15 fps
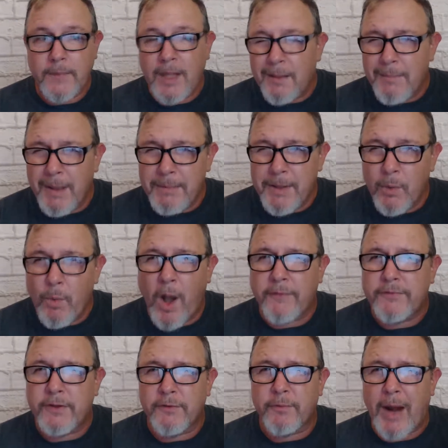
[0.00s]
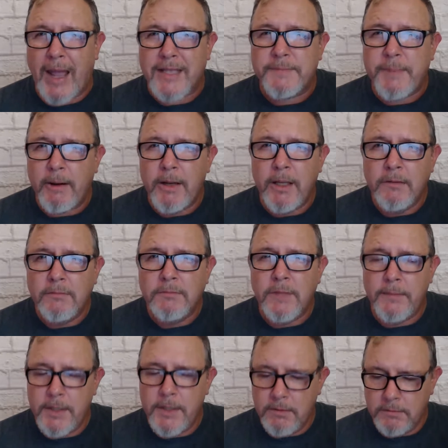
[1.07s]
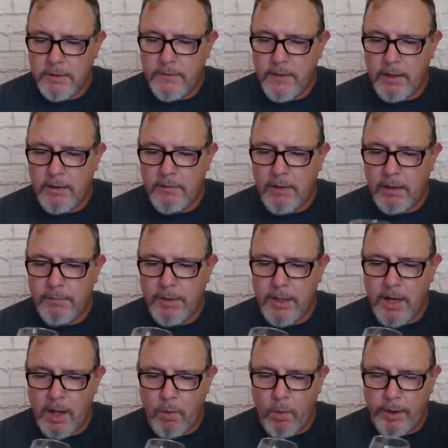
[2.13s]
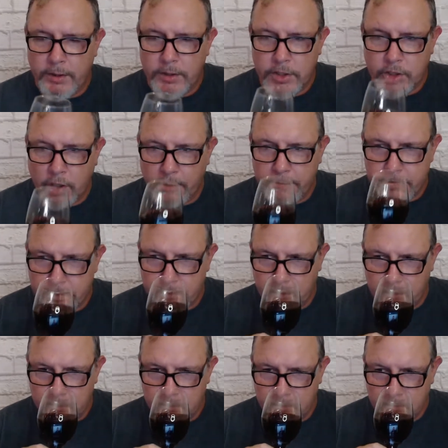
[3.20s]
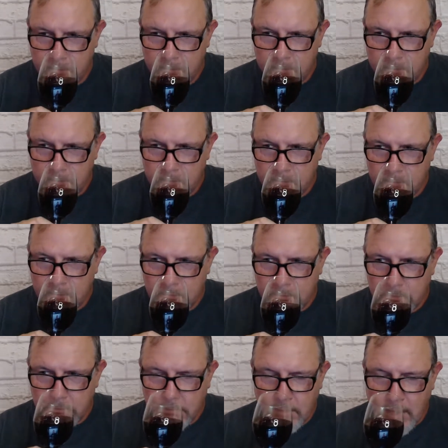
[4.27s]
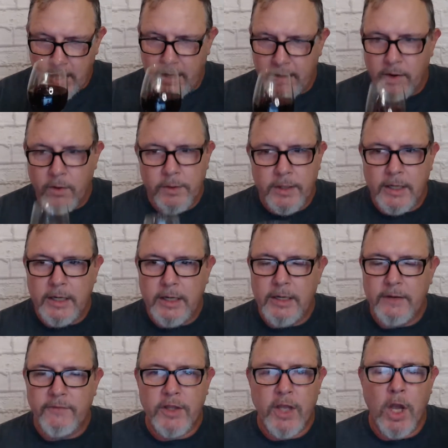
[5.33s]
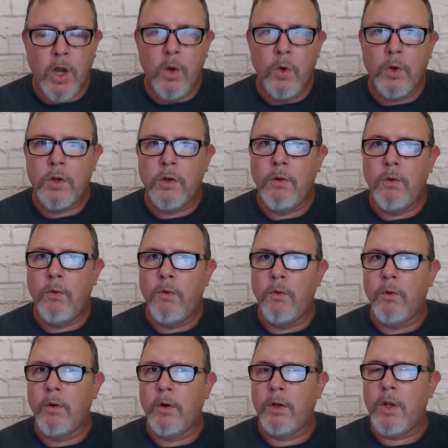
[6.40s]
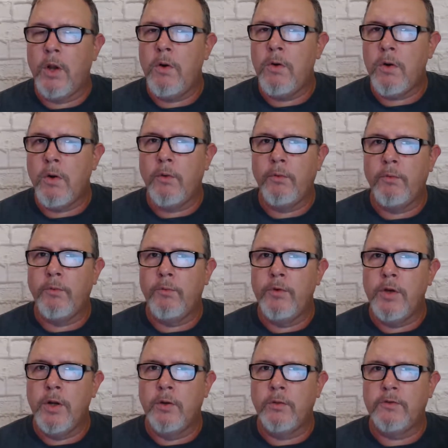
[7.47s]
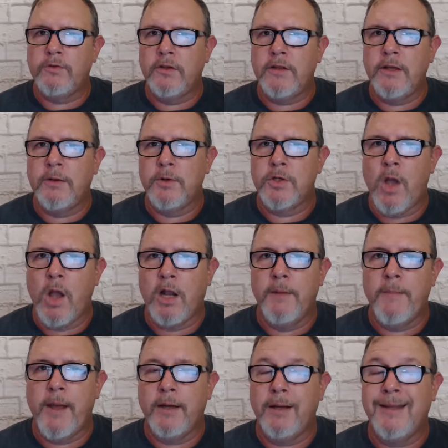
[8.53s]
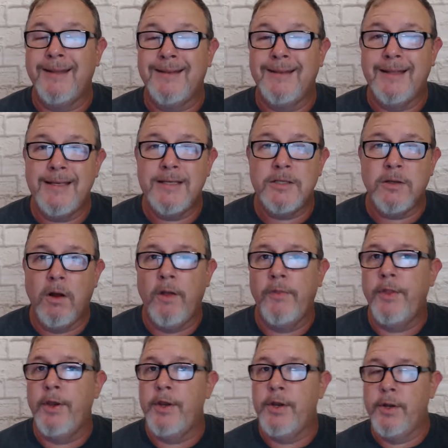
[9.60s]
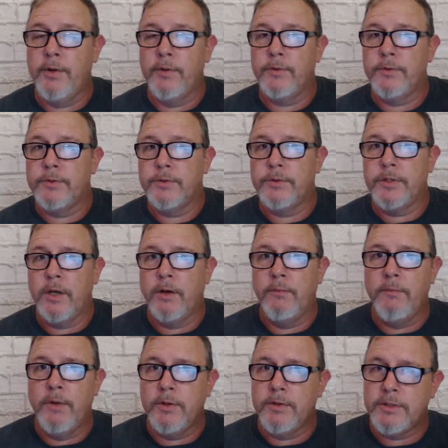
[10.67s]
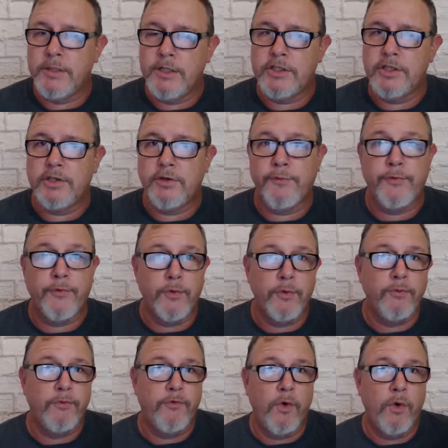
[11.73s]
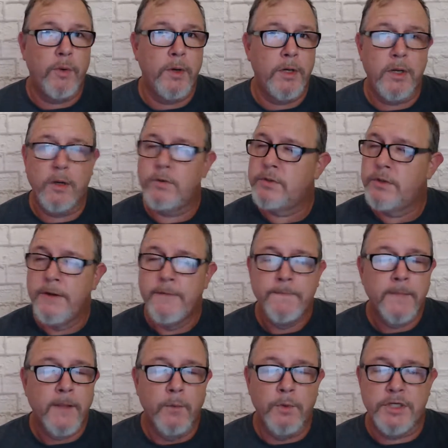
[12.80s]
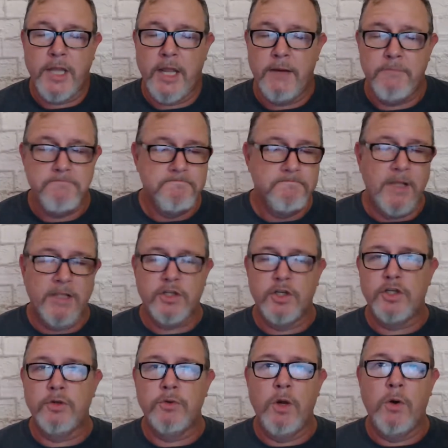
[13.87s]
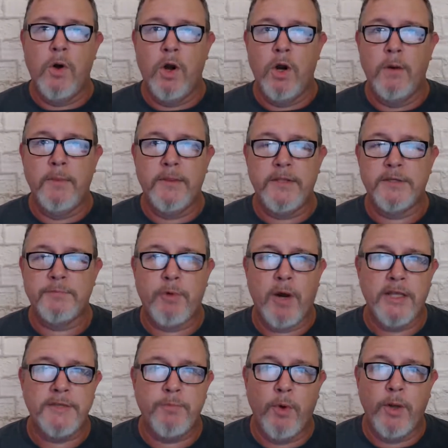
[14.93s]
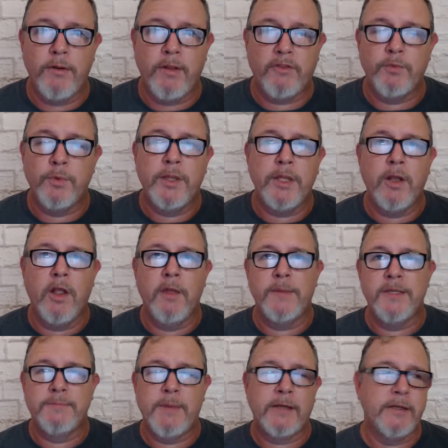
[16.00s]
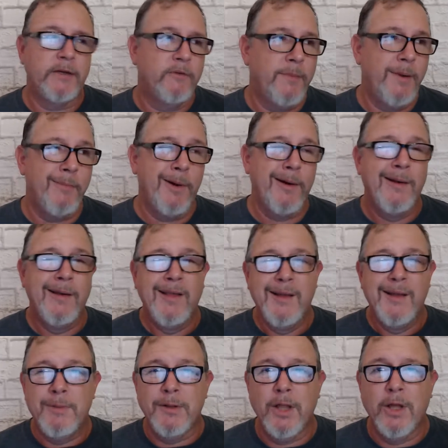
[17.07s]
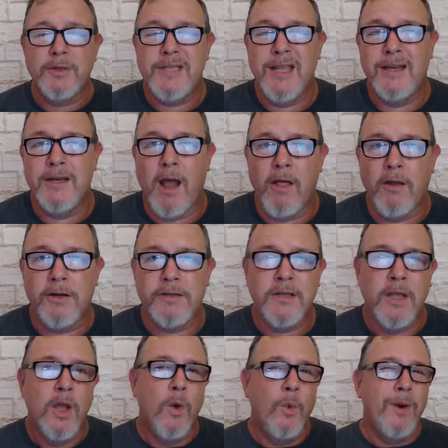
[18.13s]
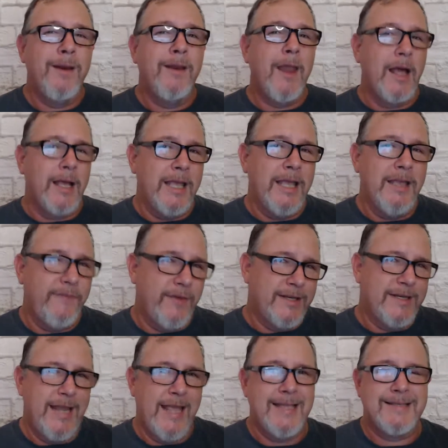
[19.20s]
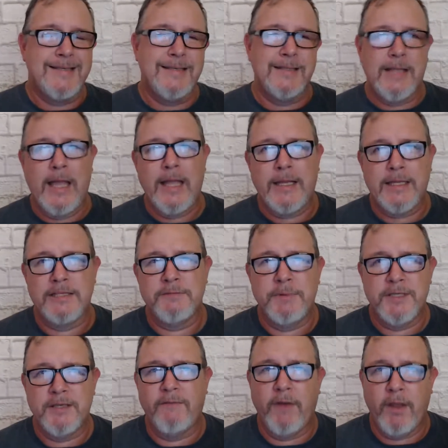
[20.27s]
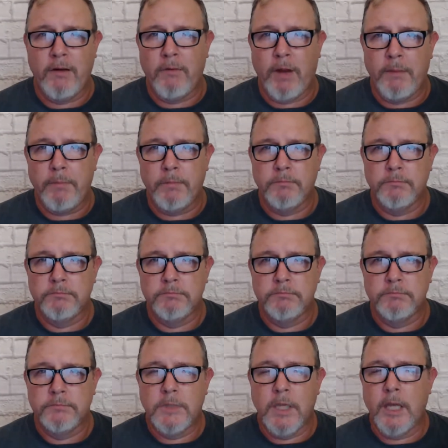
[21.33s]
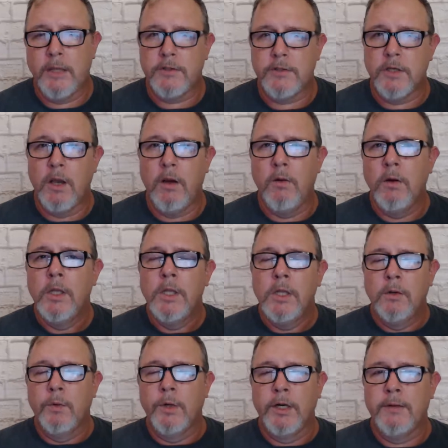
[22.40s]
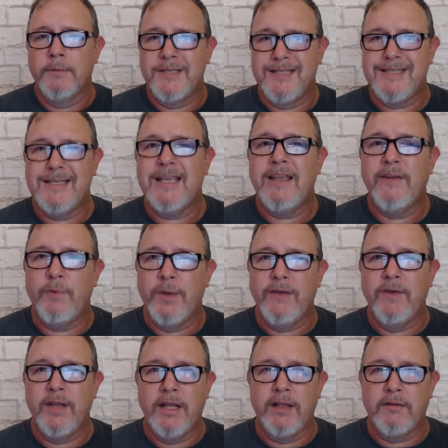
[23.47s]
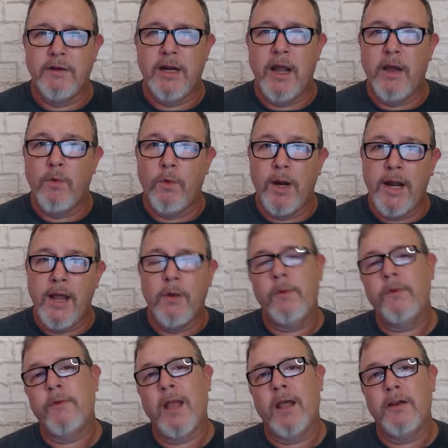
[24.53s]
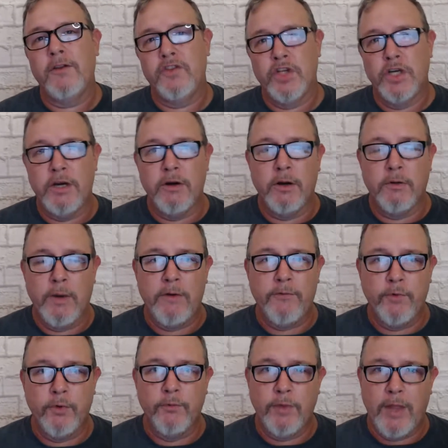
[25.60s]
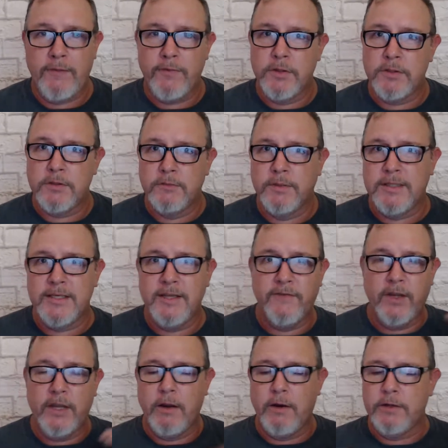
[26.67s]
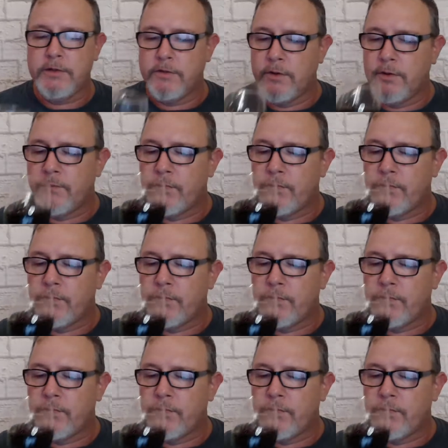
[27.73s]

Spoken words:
maybe a waft of raspberry, maybe, in that, but not quite as sharp to the nose. And I don't get any of the oak or cocoa notes that they were talking about, at least on the nose. So mostly it's just a fruit forward nose, which again, that's a do no harm at this price point. That's really all I'm expecting. Remember, below $10, we're lucky if it tastes like a specific grape. Okay, so we're going to see if we even get there right now. Right now, we got this generic red fruit flavors. Let's see if it carries through.